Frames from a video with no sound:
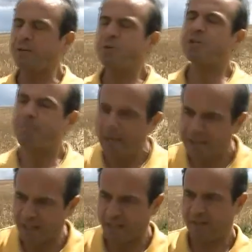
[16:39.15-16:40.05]

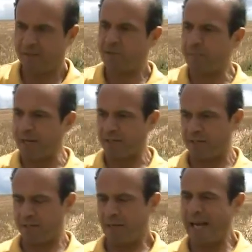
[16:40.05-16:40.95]
respecting the
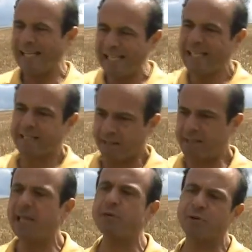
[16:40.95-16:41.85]
space and its
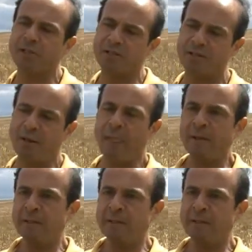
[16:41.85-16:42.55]
sacredness.